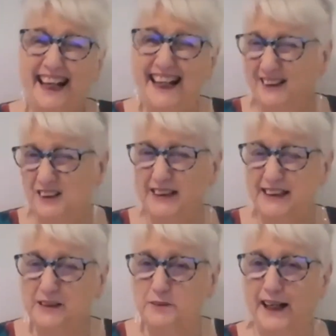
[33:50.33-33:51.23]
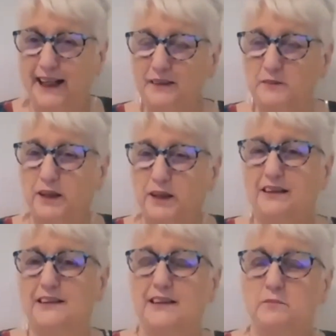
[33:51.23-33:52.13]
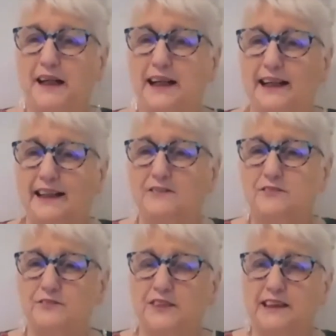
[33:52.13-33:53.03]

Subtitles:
kind of inspired partly by